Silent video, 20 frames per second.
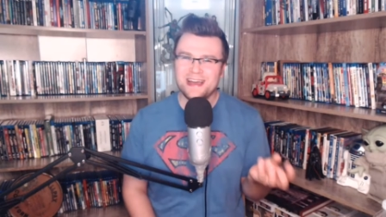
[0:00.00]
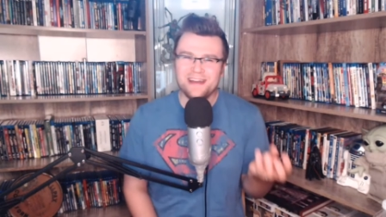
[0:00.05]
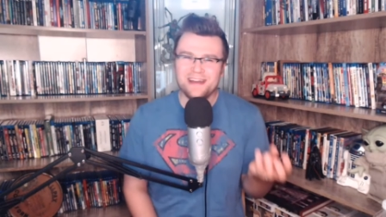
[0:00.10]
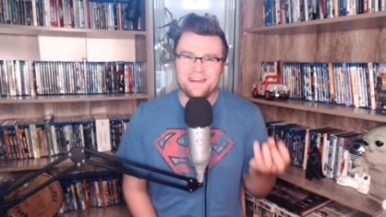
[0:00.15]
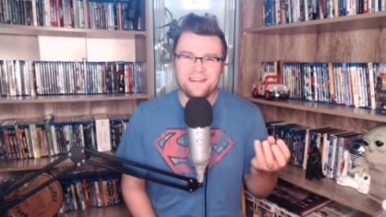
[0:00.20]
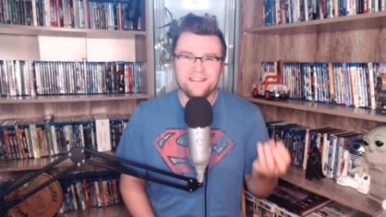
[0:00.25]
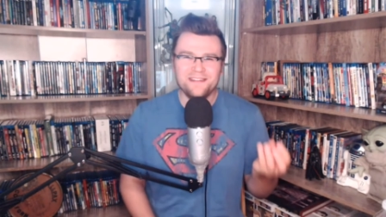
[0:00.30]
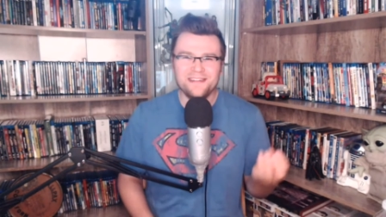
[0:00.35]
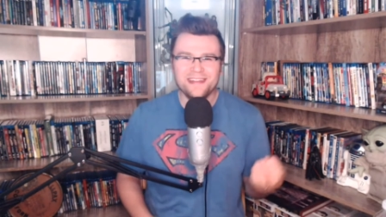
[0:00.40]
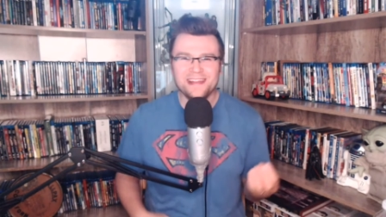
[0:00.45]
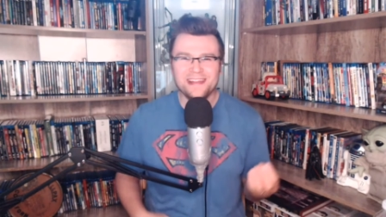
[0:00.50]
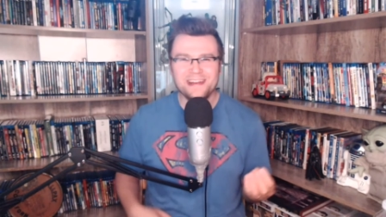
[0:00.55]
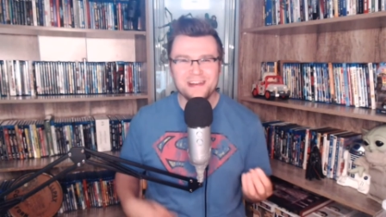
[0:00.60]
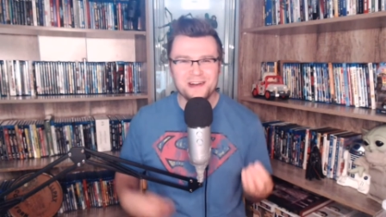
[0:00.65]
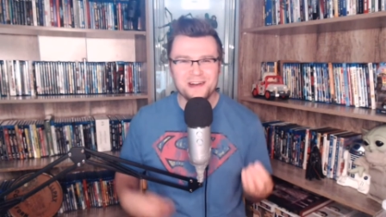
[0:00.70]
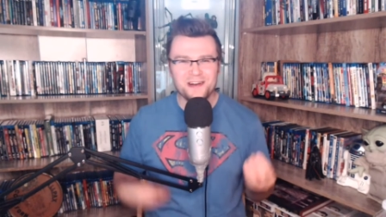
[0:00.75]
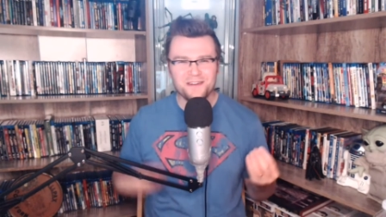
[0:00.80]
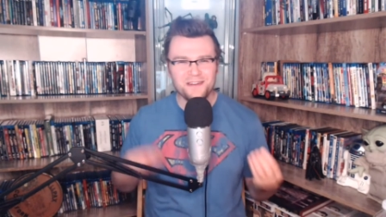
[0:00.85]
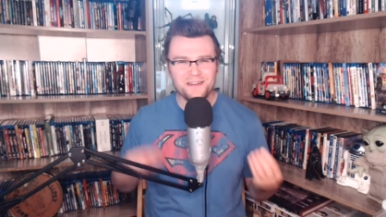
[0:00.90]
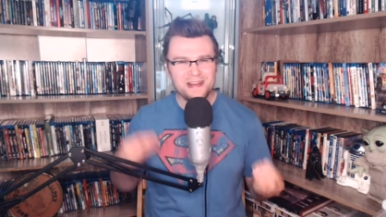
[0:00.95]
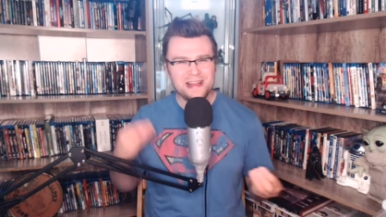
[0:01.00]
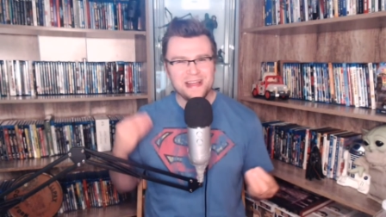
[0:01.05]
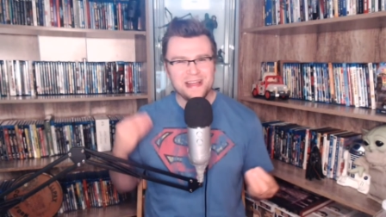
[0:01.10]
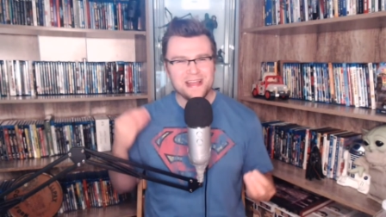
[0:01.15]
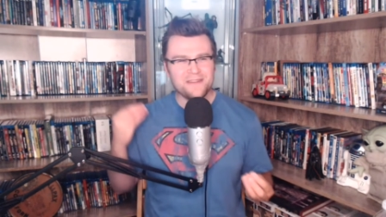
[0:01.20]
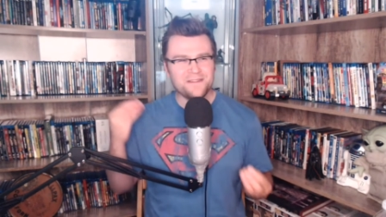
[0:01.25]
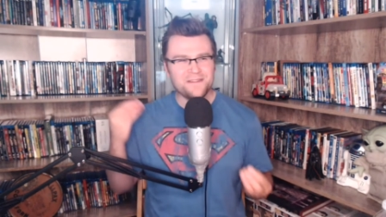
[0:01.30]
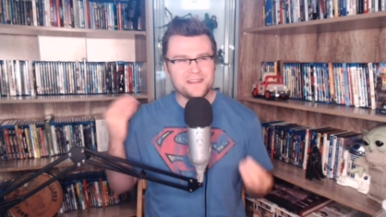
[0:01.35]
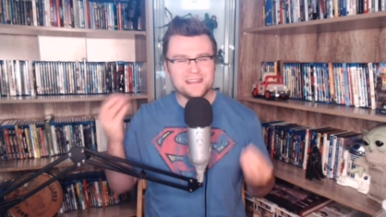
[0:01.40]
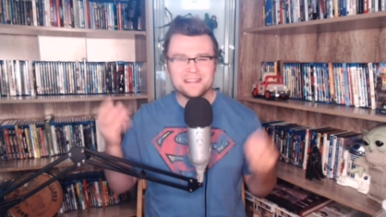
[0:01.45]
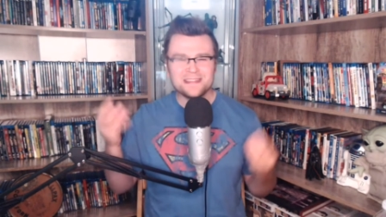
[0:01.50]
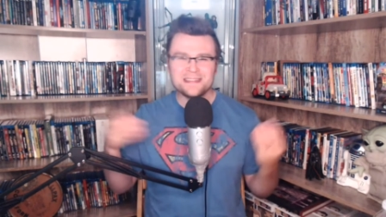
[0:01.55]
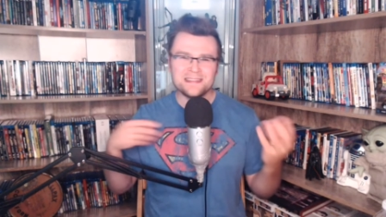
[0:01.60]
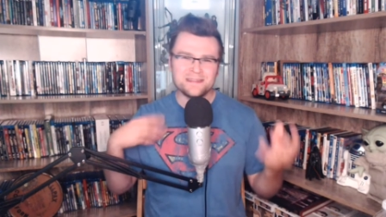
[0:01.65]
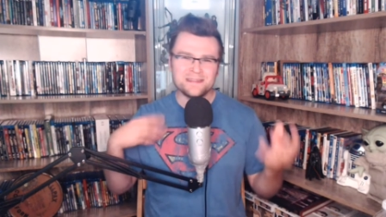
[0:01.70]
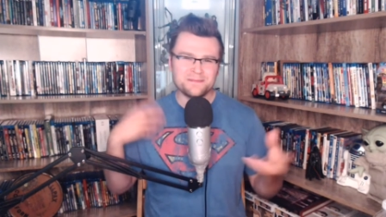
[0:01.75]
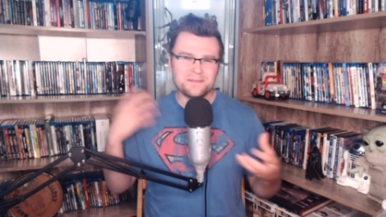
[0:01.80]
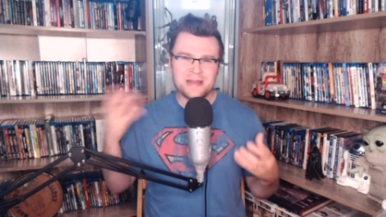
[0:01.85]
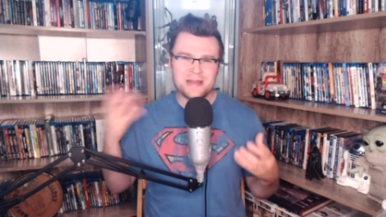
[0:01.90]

I don't really know if, if these